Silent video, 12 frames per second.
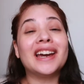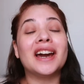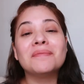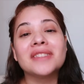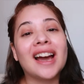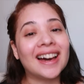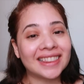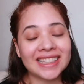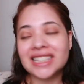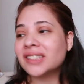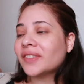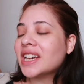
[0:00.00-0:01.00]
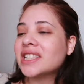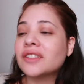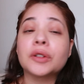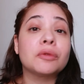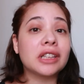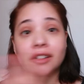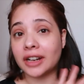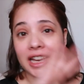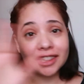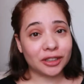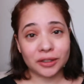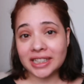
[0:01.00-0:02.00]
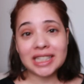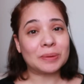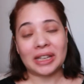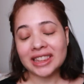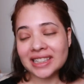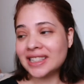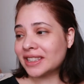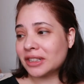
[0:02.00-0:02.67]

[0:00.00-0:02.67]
I'm not this fast of a reader, and don't expect this